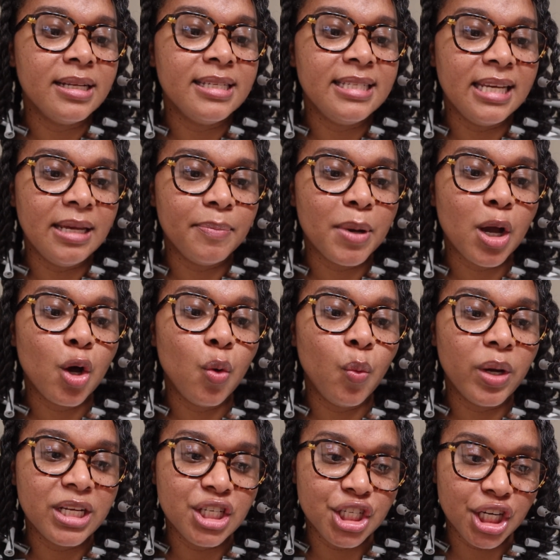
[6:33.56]
Deep
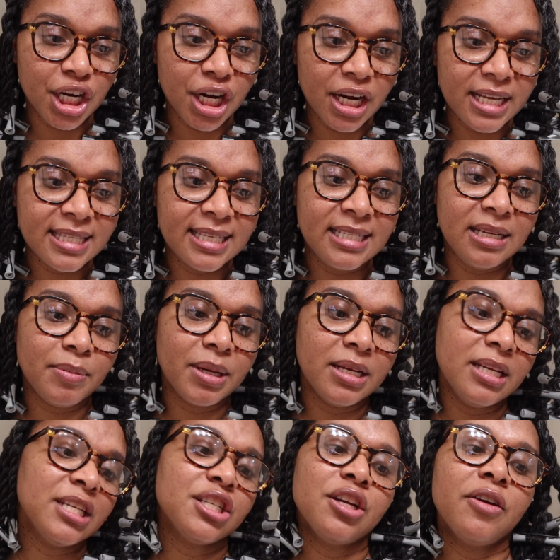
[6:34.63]
Quencher. It's a deep
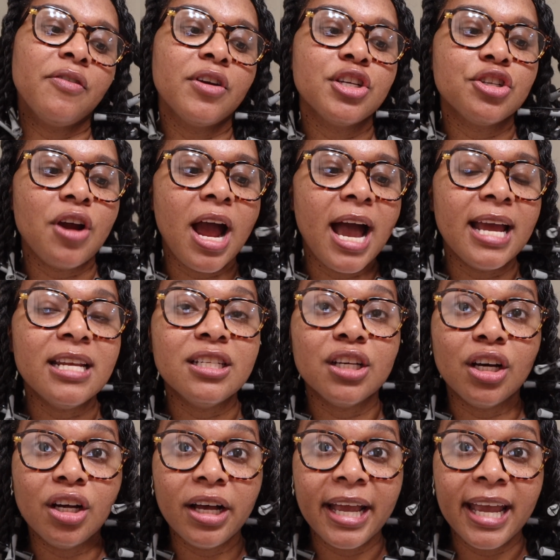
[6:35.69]
conditioner for dry,
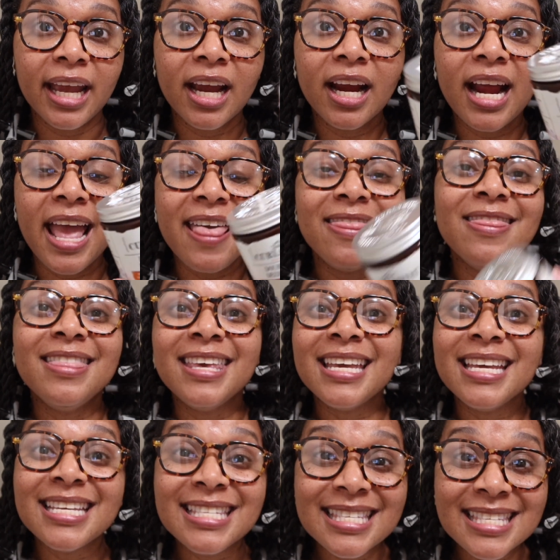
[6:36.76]
dull hair. And
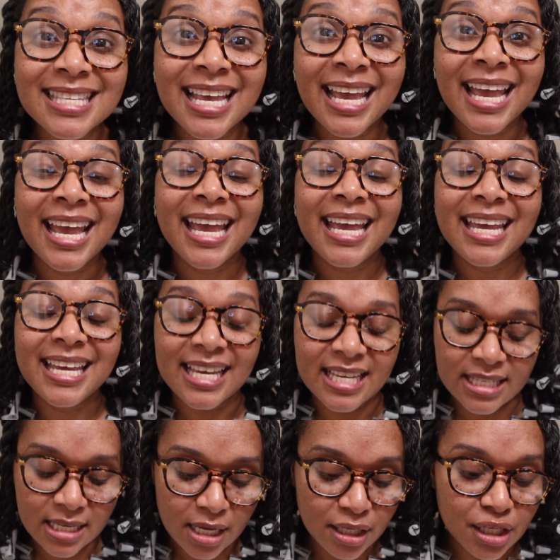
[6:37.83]
this
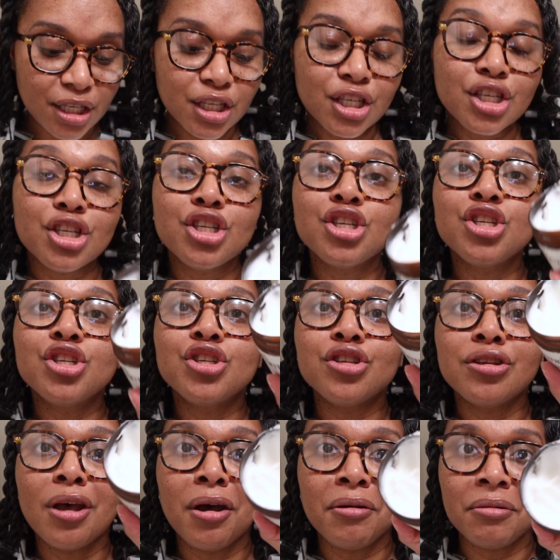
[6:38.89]
is
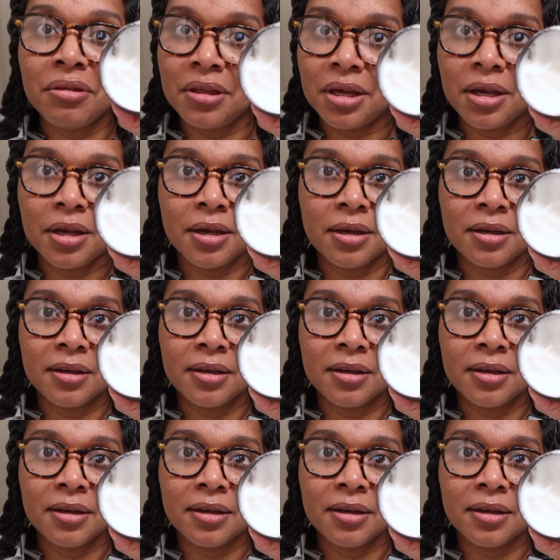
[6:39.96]
so thick.